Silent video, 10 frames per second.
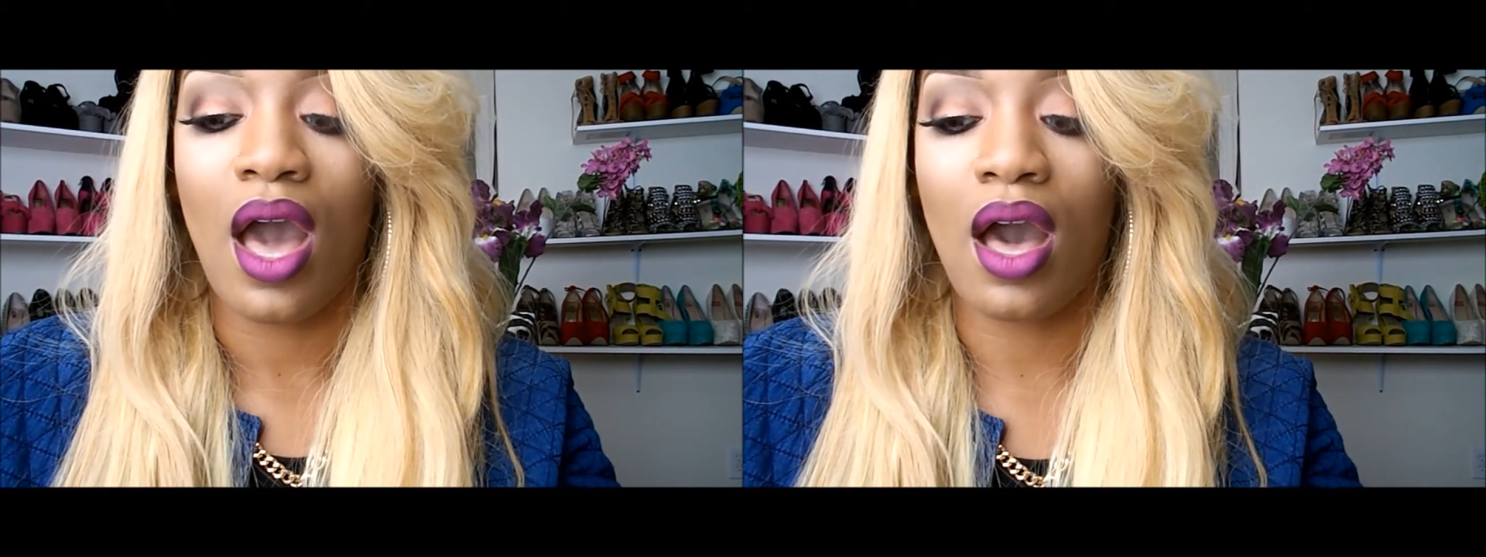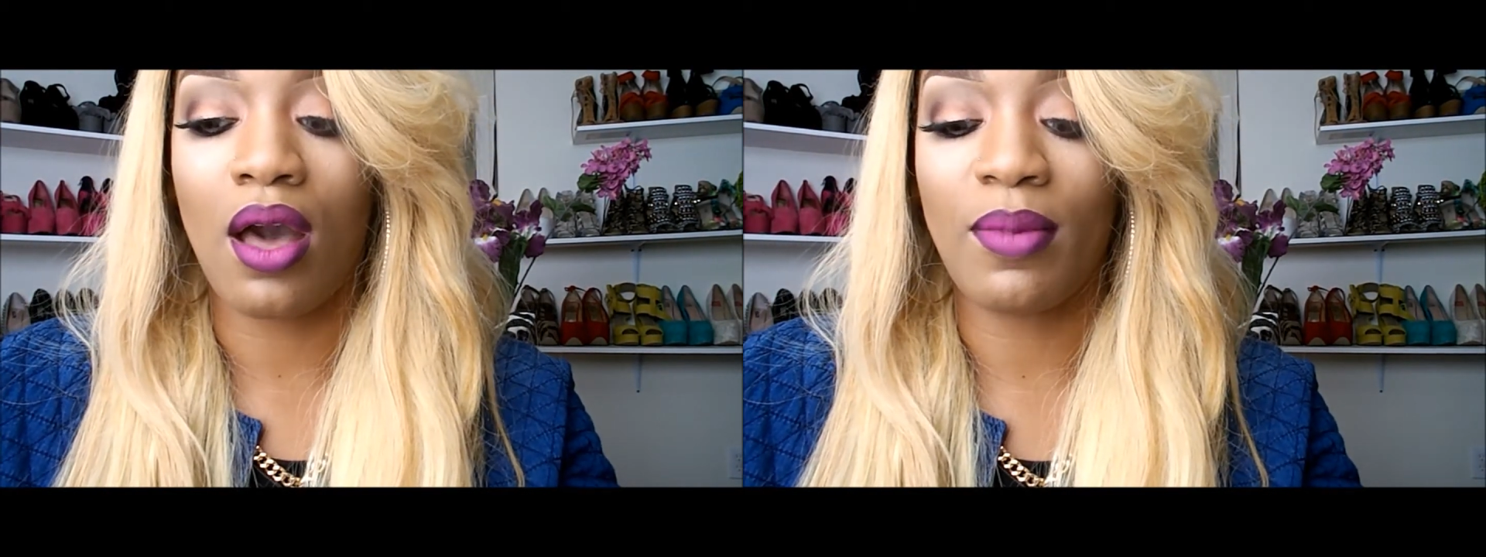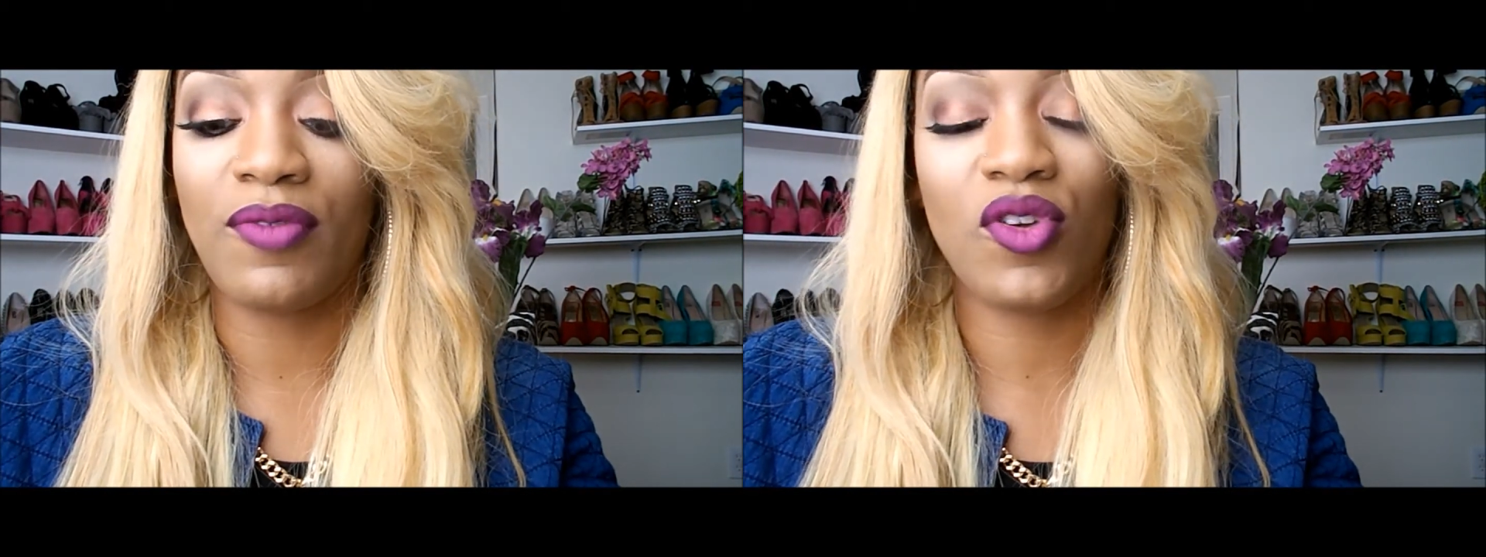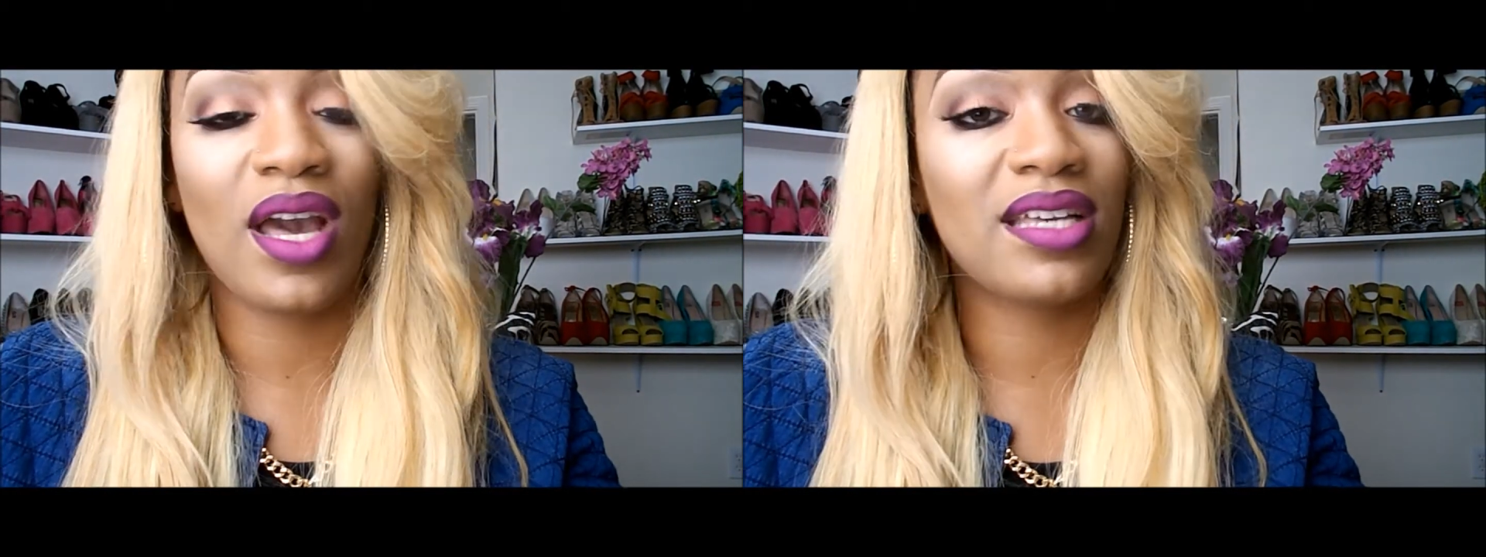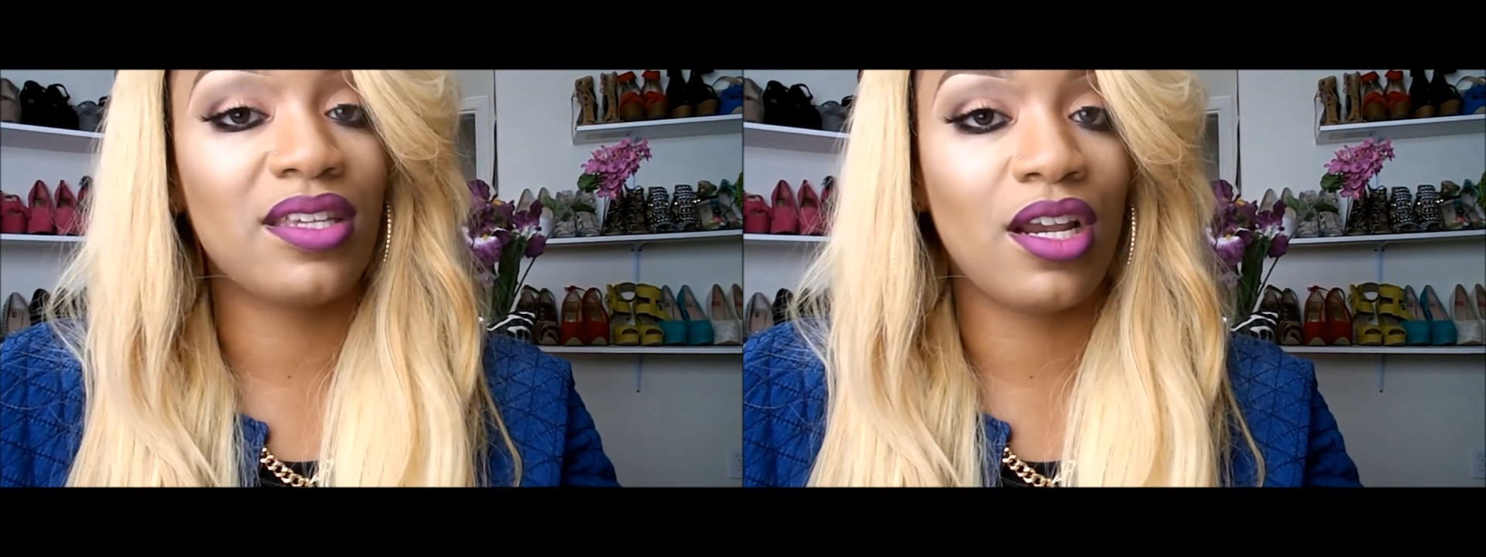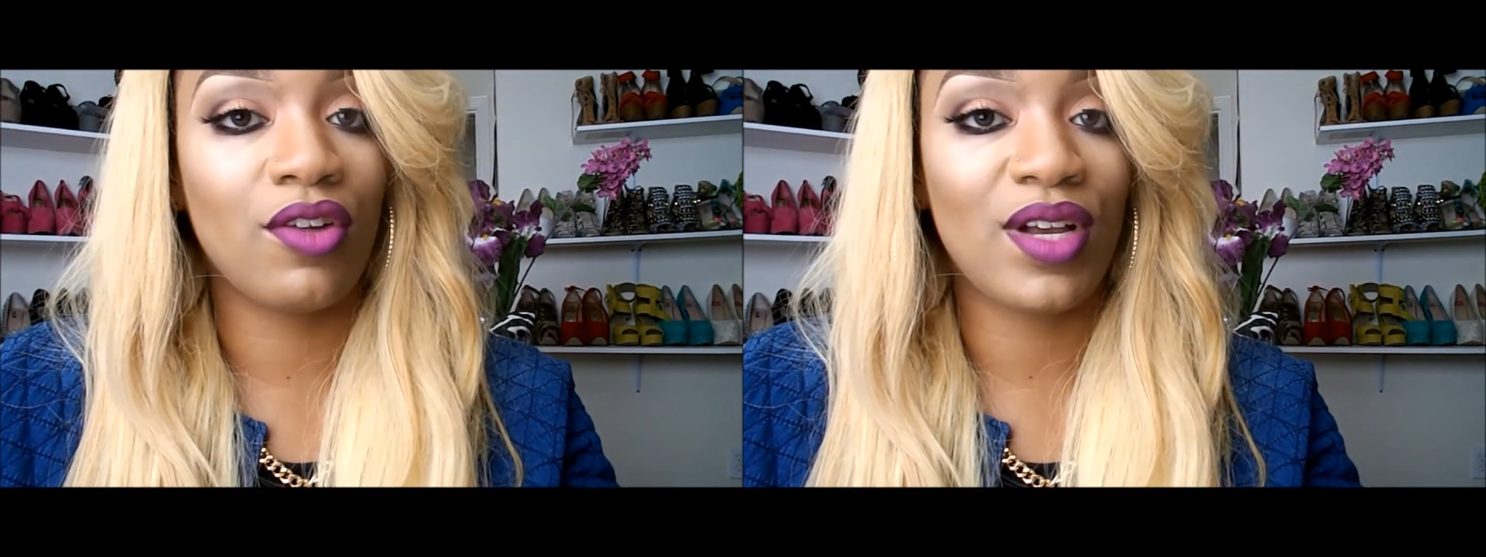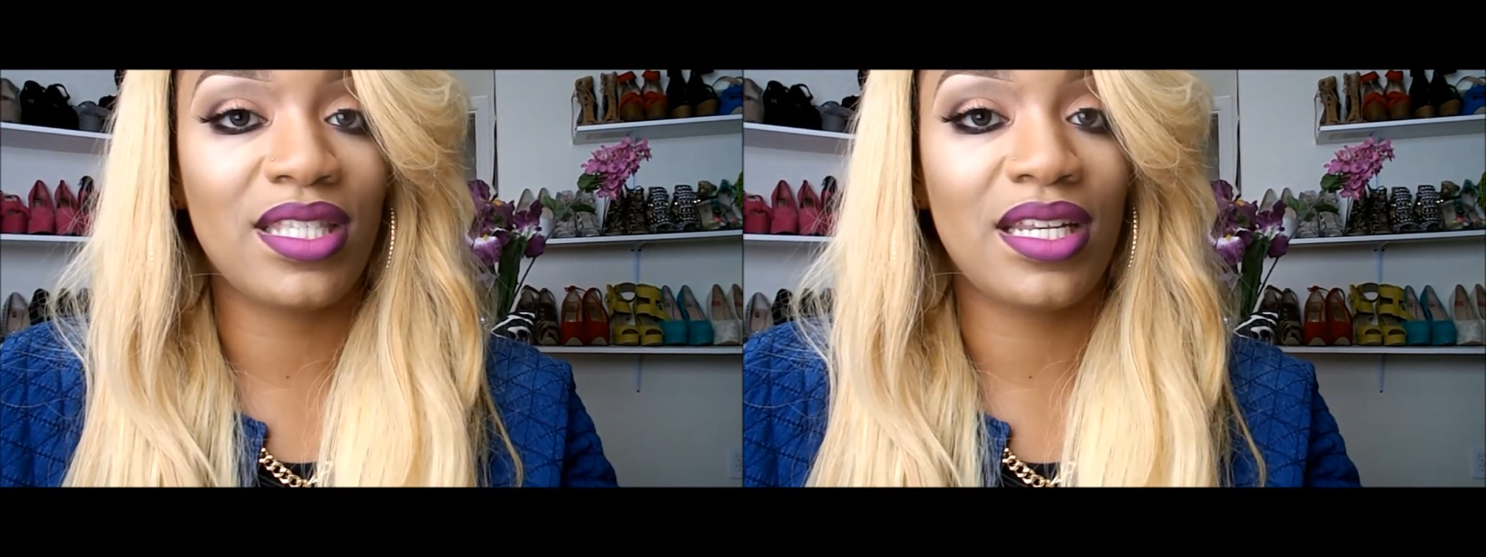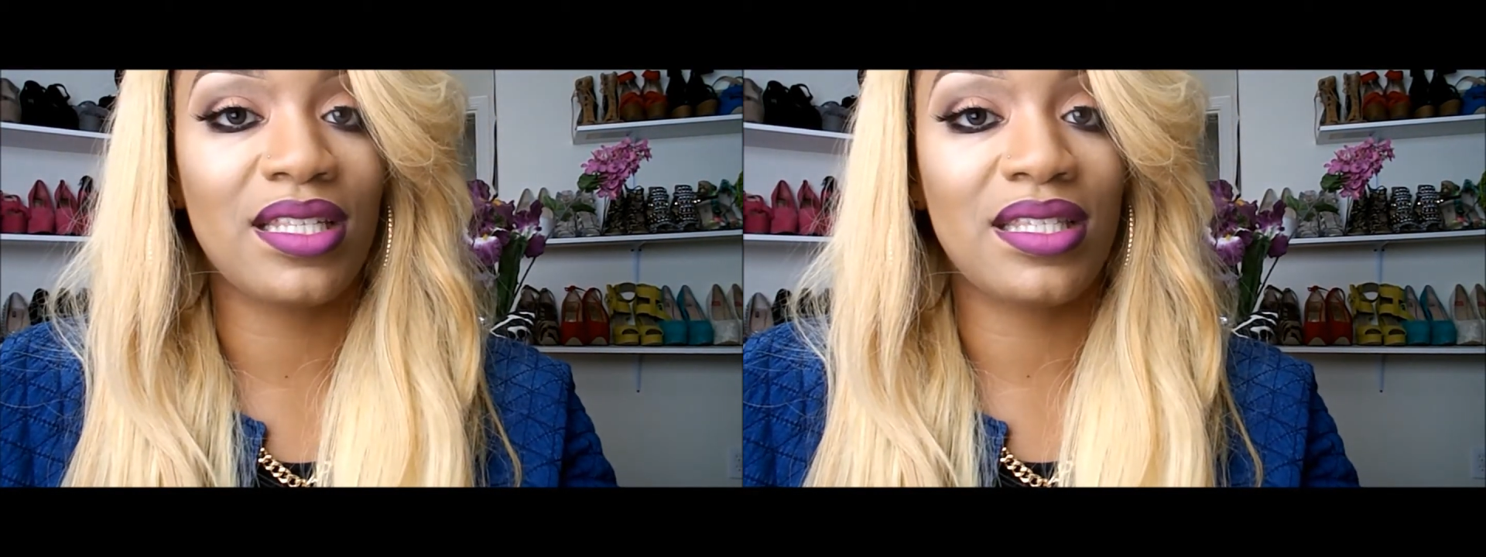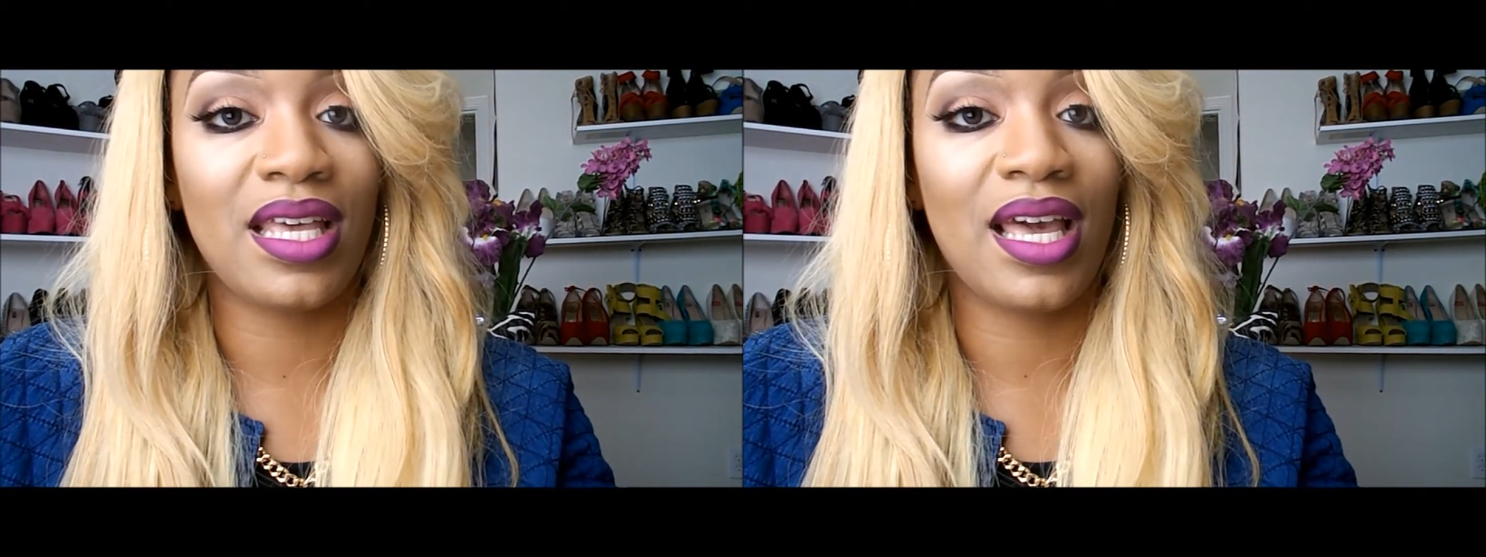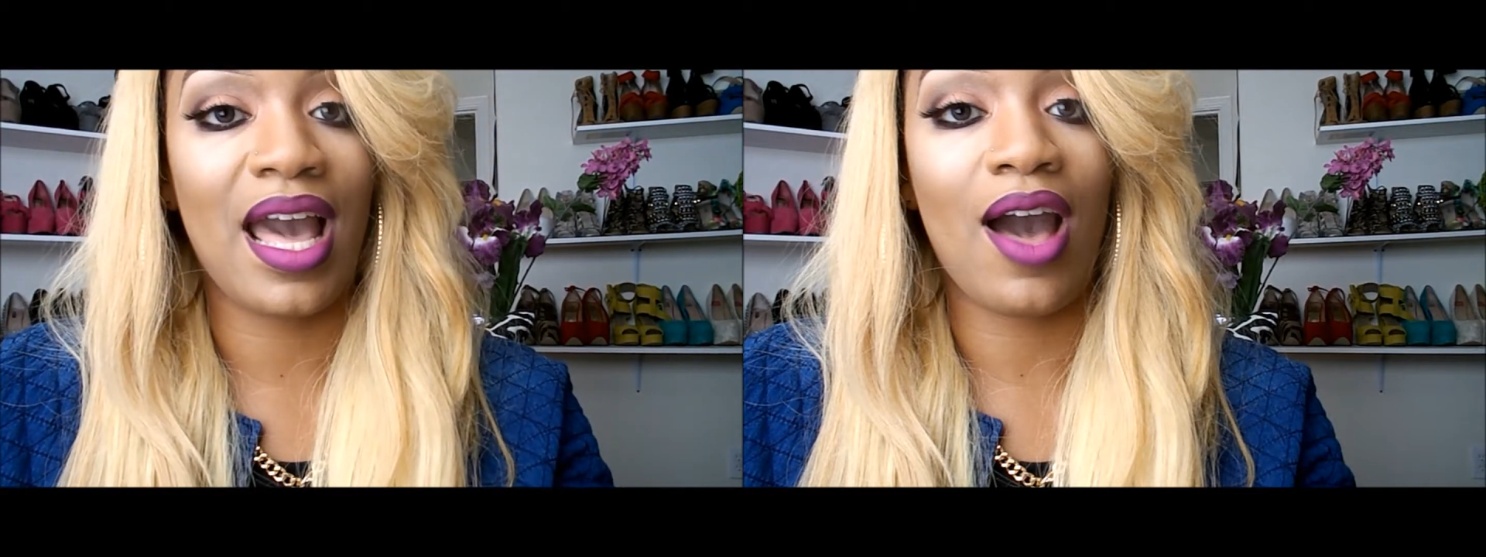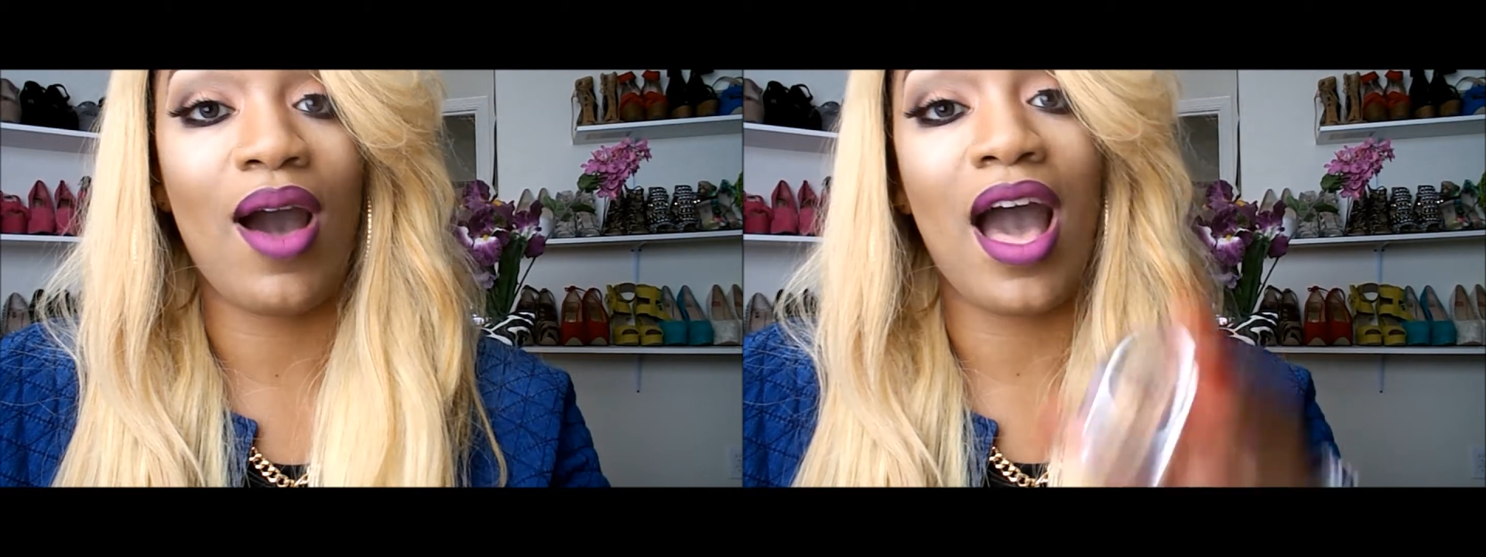If you guys are interested in seeing how